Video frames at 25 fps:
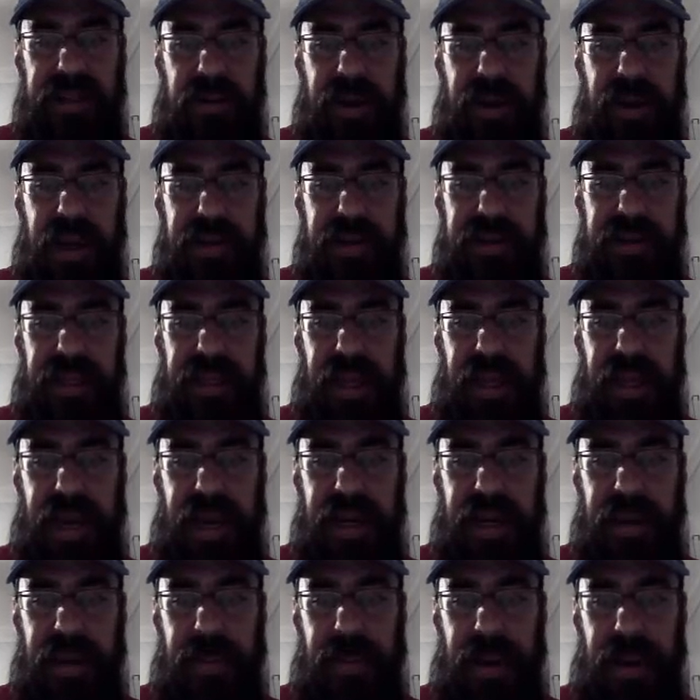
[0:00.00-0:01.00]
here's a
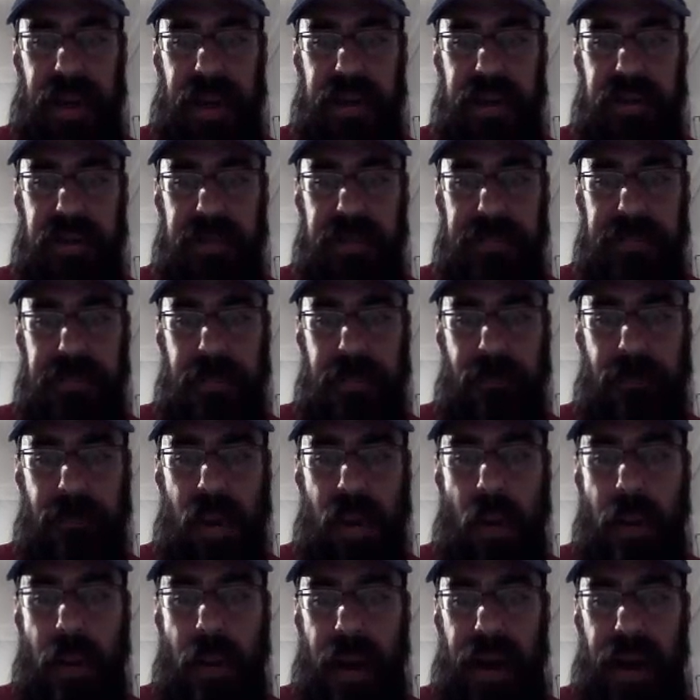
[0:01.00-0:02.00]
landing page,
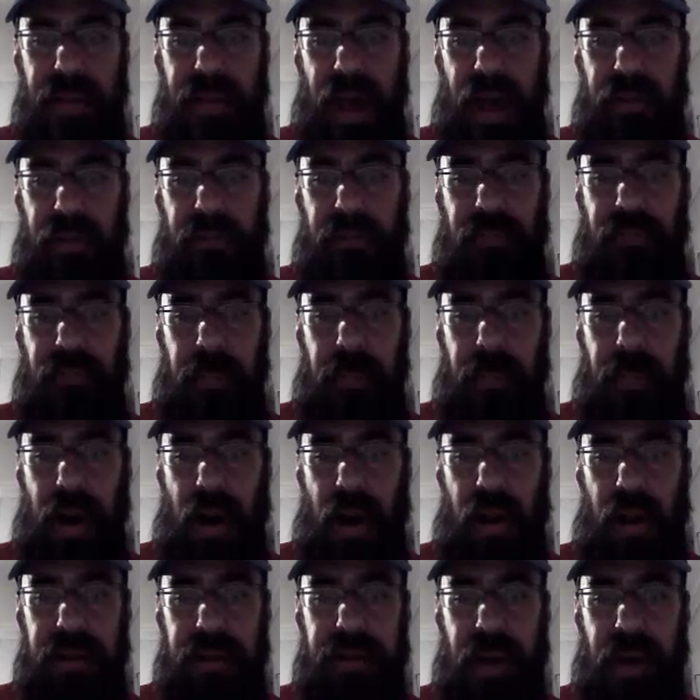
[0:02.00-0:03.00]
and that's from
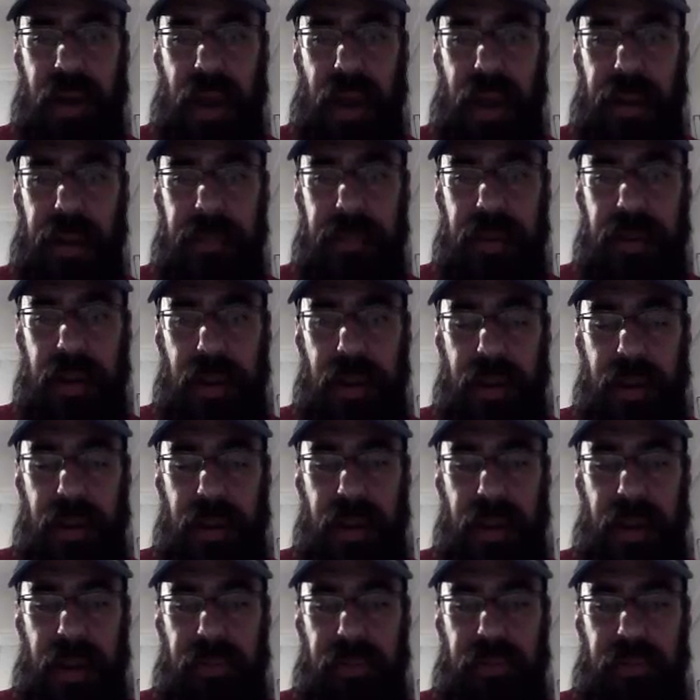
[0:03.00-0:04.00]
all time.
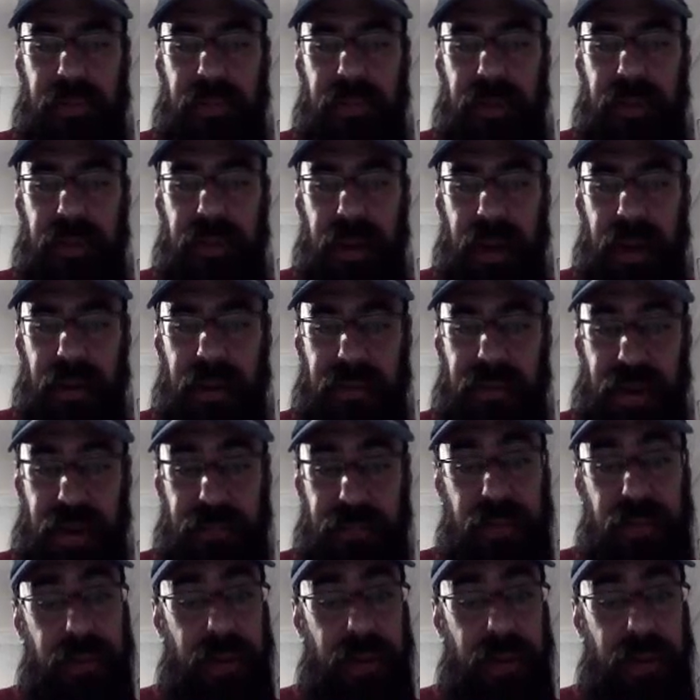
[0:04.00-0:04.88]
Let's 7